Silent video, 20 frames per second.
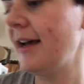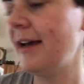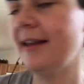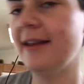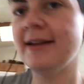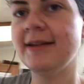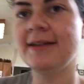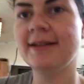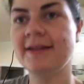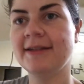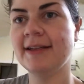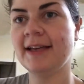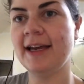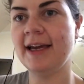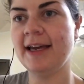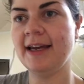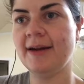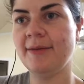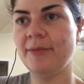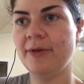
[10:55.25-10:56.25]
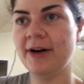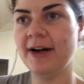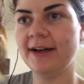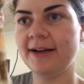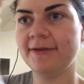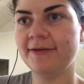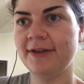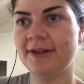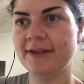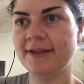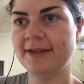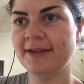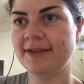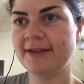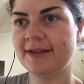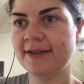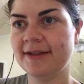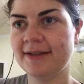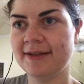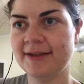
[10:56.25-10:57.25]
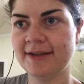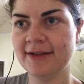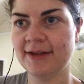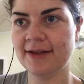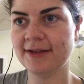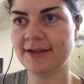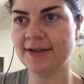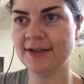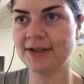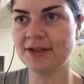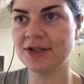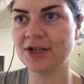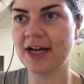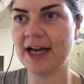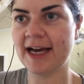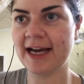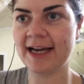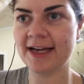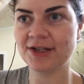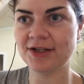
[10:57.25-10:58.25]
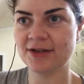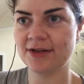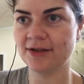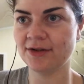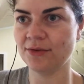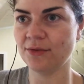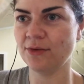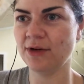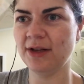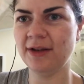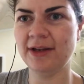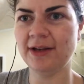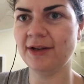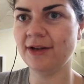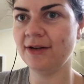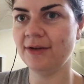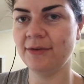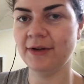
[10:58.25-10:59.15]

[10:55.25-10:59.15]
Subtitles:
This is a breakfast sausage hash that's really good